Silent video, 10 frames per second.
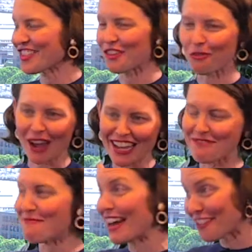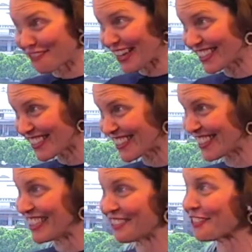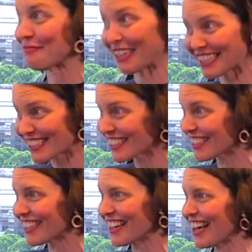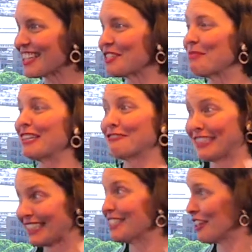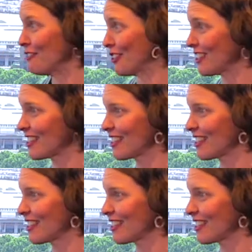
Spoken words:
the way it manifests in different places has been really diverse.